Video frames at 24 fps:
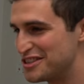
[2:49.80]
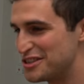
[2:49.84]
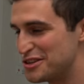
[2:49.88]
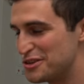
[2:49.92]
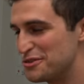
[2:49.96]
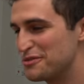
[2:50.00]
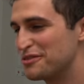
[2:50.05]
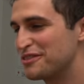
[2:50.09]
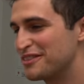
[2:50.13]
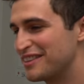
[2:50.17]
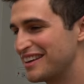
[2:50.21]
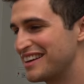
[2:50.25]
Do
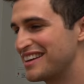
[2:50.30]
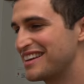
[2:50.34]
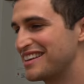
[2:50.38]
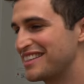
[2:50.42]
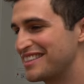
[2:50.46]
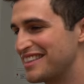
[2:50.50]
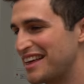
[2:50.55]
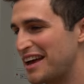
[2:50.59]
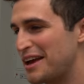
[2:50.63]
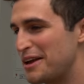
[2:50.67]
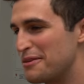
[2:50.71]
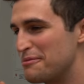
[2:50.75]
you
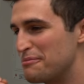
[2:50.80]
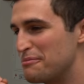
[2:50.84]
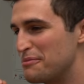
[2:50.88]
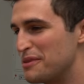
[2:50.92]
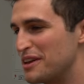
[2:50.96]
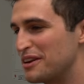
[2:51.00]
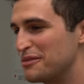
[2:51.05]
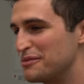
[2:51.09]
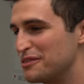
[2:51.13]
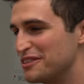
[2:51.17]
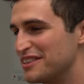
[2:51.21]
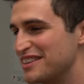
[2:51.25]
think that
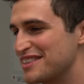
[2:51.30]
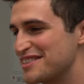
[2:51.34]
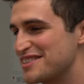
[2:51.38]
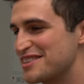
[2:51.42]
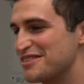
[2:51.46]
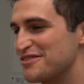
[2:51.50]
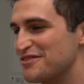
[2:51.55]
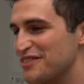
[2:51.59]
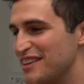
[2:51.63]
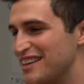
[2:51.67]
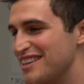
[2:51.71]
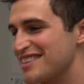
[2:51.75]

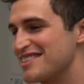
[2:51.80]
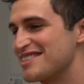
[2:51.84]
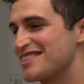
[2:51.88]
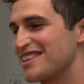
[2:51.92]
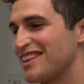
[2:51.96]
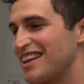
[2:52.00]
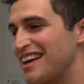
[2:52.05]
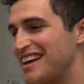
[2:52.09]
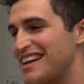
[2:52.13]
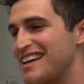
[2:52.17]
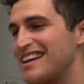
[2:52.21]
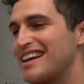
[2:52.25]
minimalism
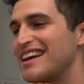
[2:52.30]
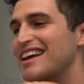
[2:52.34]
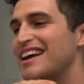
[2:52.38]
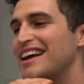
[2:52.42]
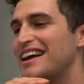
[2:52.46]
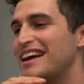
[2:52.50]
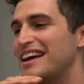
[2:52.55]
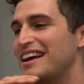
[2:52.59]
is like